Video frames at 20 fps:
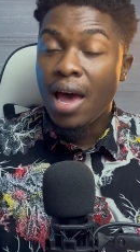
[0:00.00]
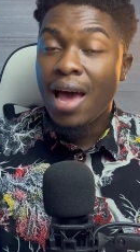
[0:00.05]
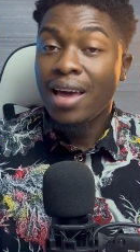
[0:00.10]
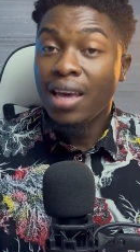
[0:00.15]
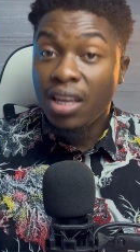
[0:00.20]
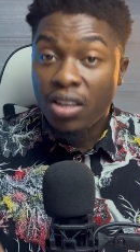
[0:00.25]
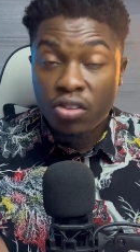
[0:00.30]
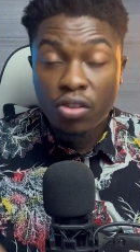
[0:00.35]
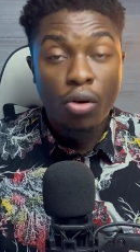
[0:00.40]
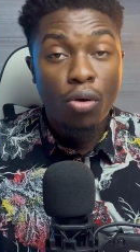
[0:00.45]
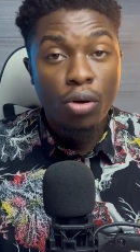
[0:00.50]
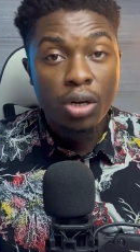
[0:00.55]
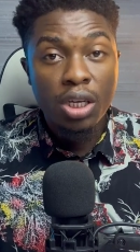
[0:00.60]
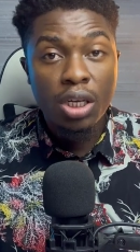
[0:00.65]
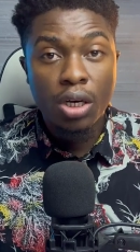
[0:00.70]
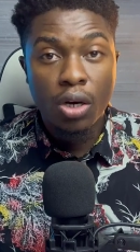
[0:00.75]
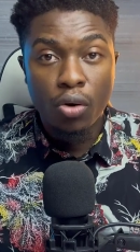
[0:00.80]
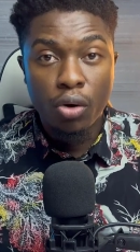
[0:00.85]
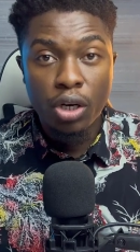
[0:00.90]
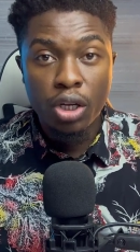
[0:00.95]
It's
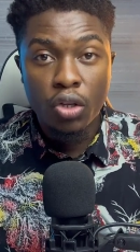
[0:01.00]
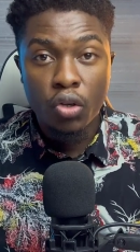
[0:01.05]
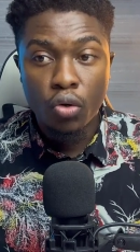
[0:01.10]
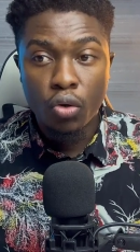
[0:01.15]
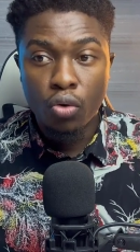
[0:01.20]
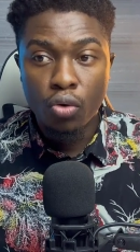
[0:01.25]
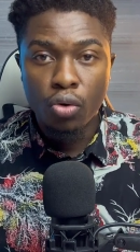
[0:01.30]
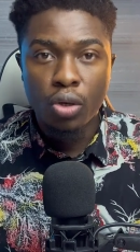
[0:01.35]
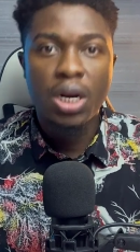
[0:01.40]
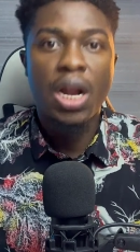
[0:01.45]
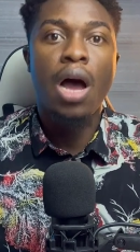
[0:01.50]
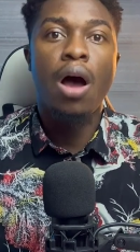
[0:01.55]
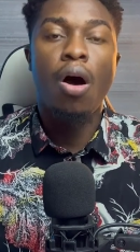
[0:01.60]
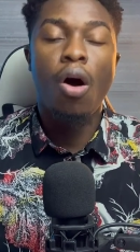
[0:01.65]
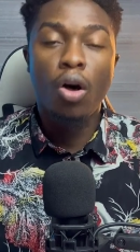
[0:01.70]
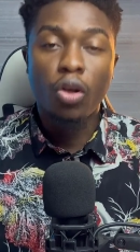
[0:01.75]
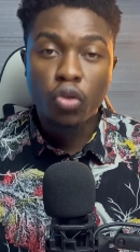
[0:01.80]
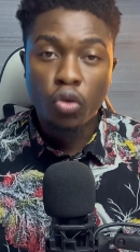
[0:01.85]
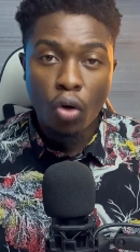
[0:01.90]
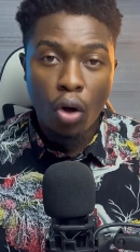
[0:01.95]
only going to grow. Now,
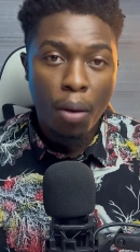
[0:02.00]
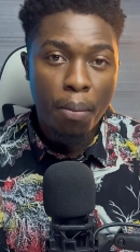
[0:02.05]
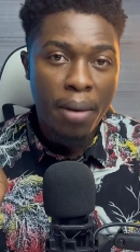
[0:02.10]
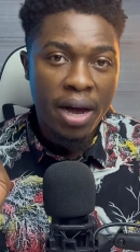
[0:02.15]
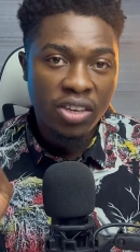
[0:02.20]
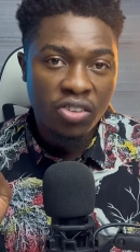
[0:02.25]
also on my